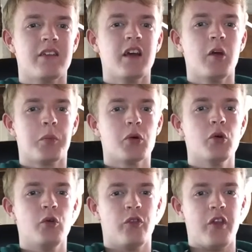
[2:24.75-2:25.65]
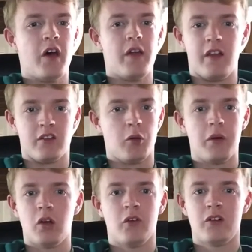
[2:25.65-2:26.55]
going to prove that there's got to
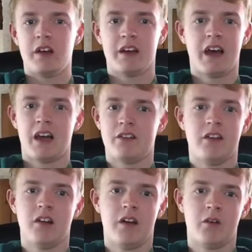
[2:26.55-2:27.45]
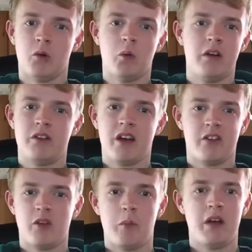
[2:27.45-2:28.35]
be a lot of clinicality, like there always
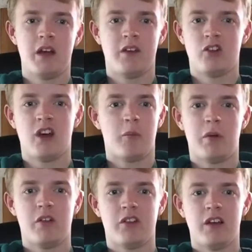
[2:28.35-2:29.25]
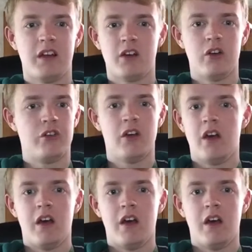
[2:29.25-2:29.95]
has to be in the Champions League, because